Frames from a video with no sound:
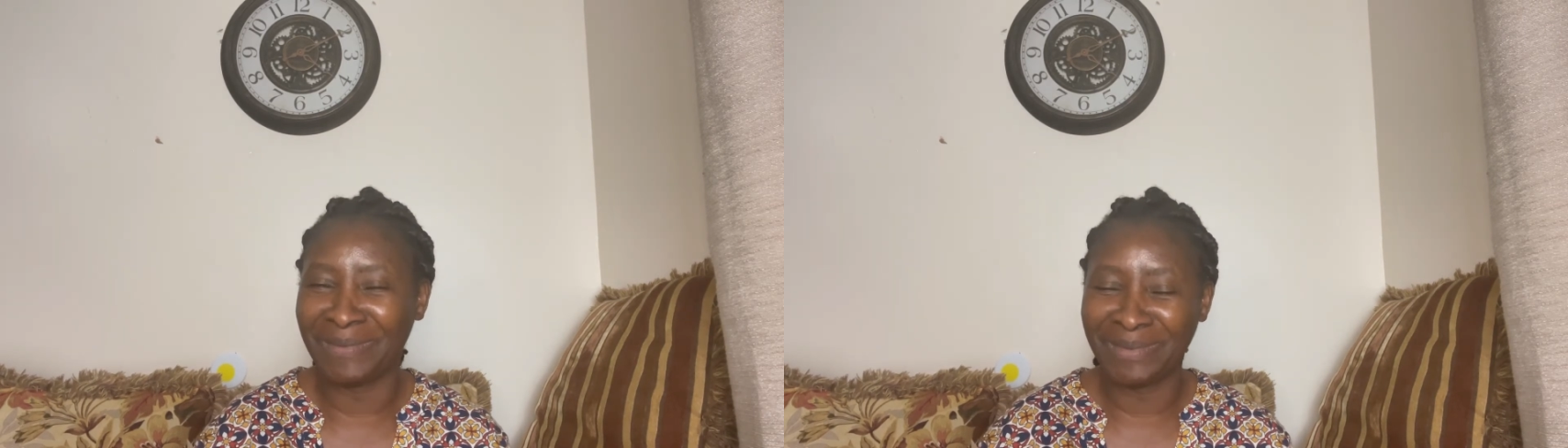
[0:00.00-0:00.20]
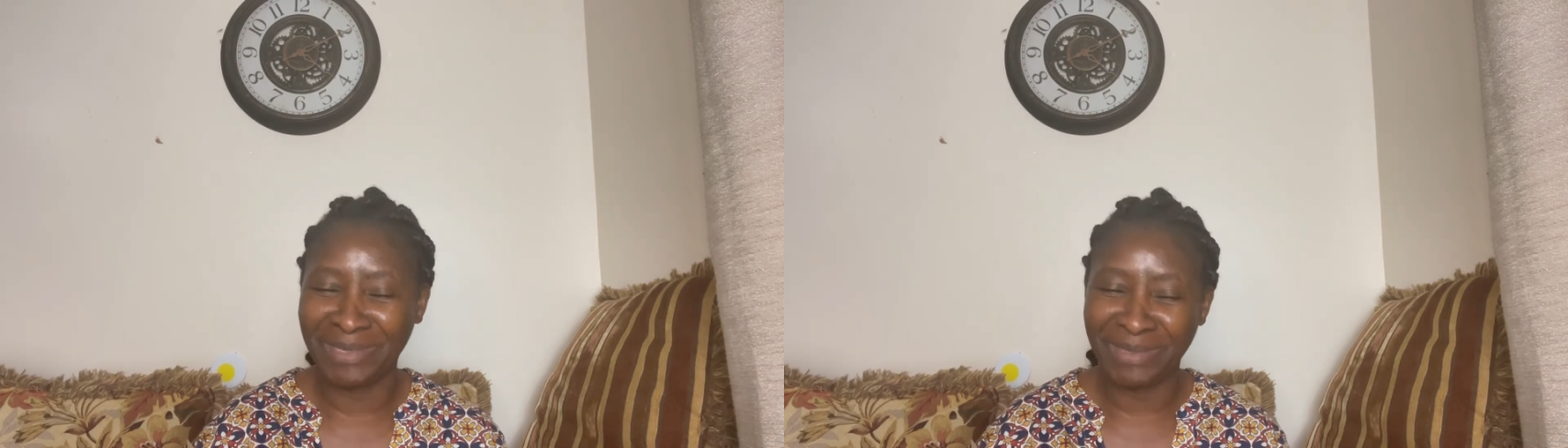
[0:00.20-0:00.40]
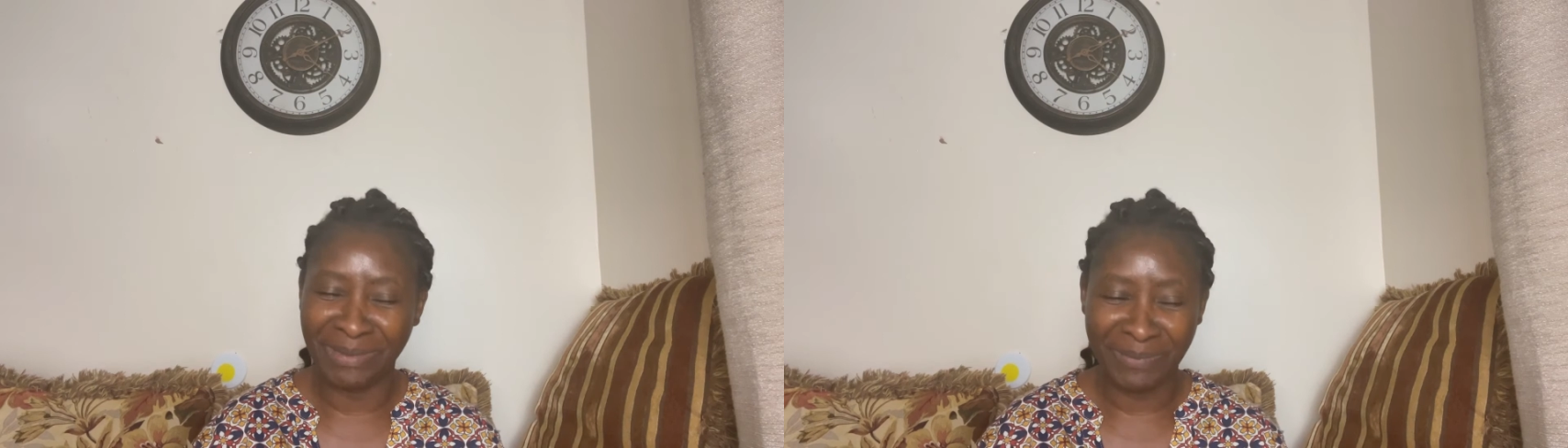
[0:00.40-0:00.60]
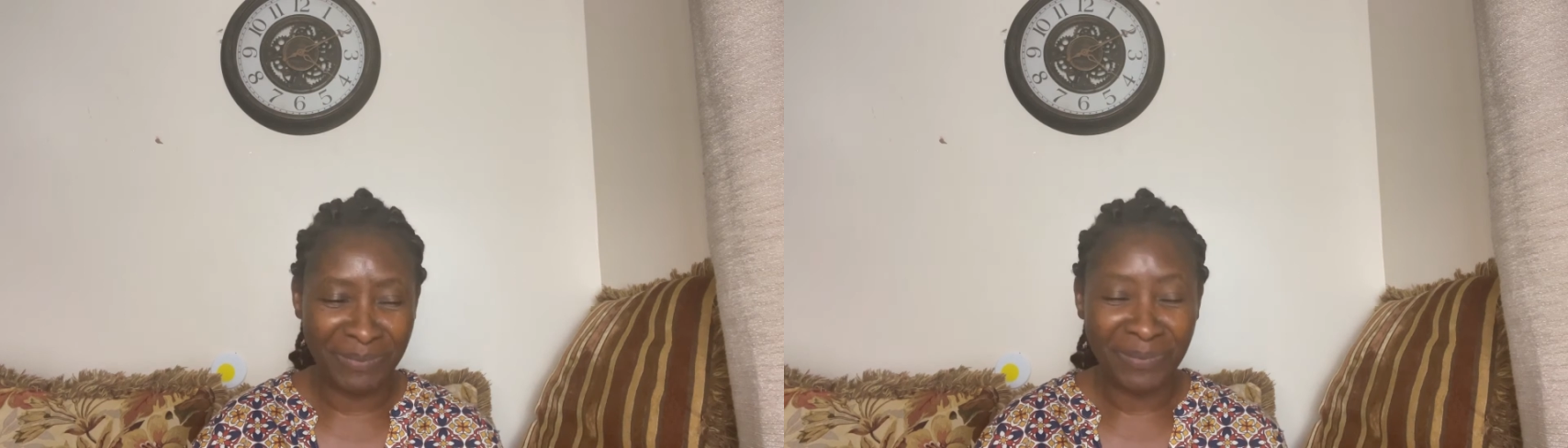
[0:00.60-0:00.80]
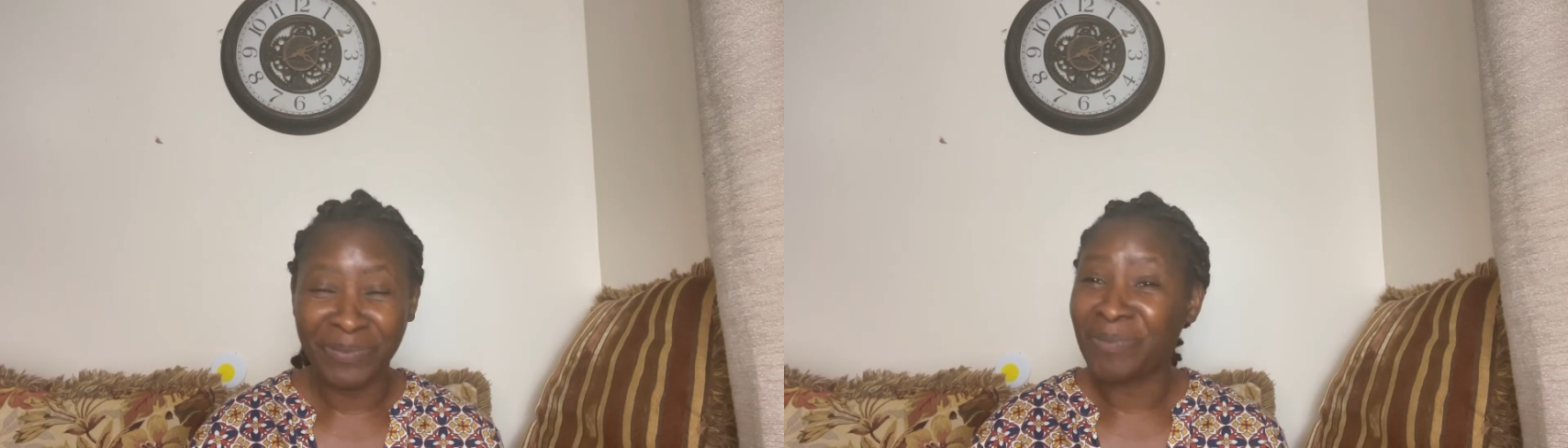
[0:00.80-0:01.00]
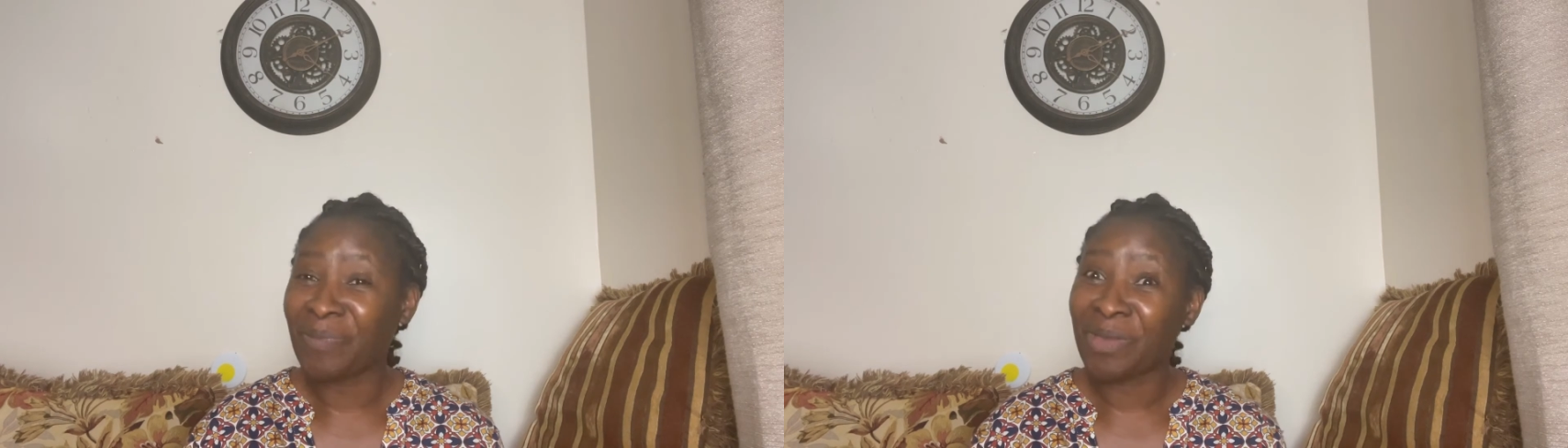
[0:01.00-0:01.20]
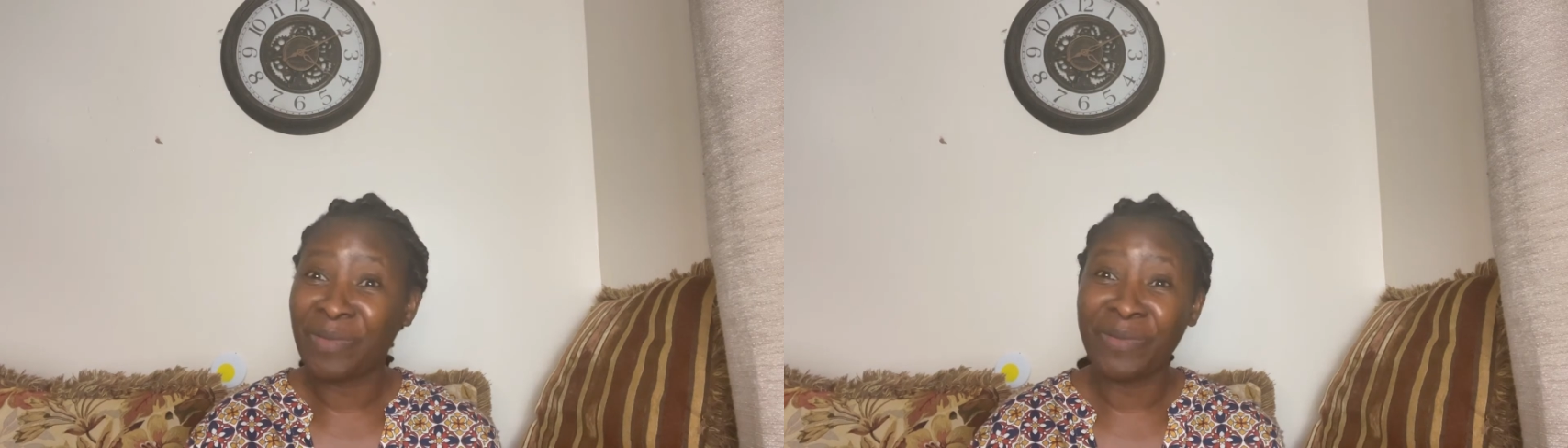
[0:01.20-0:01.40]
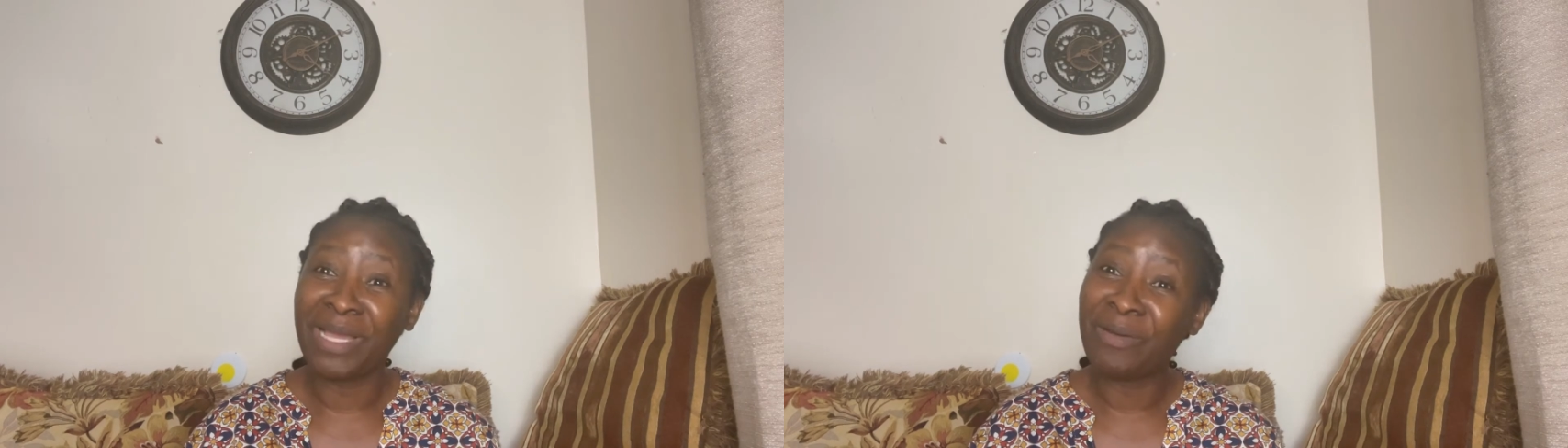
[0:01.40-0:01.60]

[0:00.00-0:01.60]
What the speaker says: You know, we are